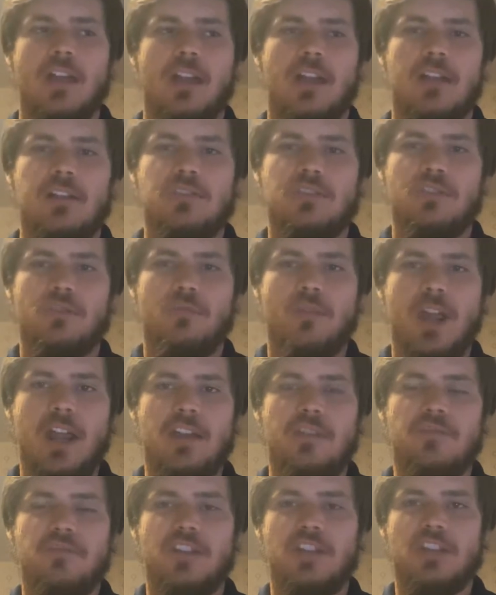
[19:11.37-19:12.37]
It's a
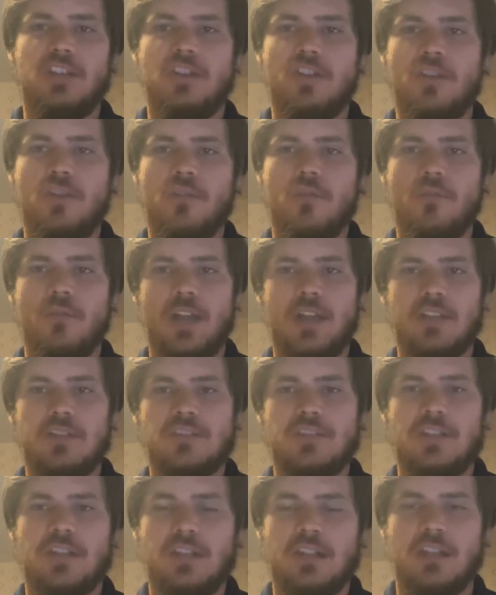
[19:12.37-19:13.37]
great video. Like I
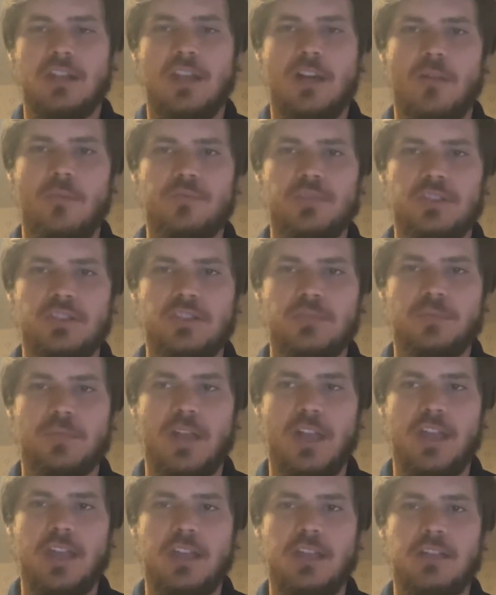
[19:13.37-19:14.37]
said, it helps
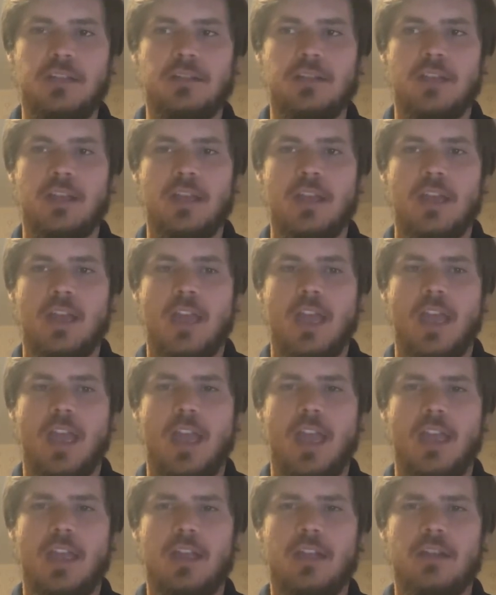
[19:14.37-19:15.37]
explain
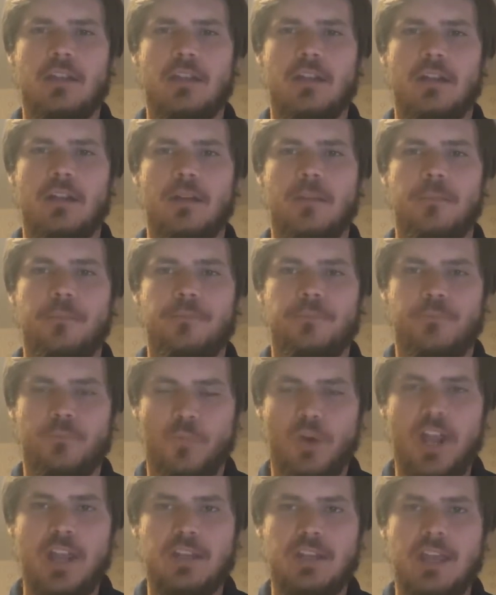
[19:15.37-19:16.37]
and
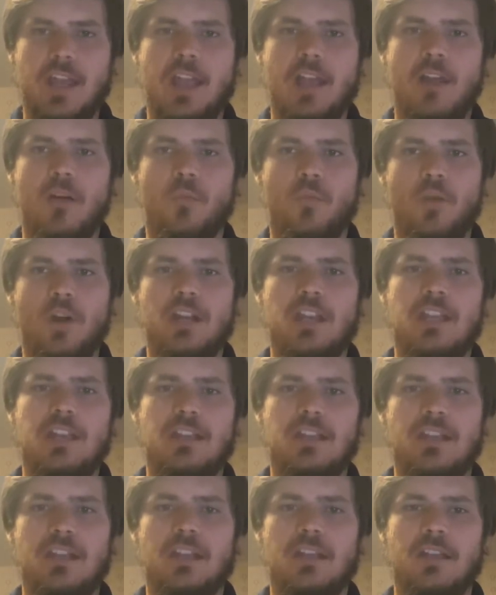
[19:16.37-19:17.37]
break down what he
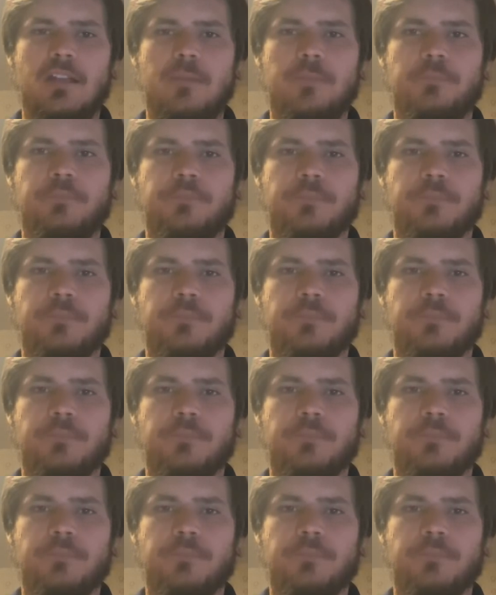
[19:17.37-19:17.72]
did,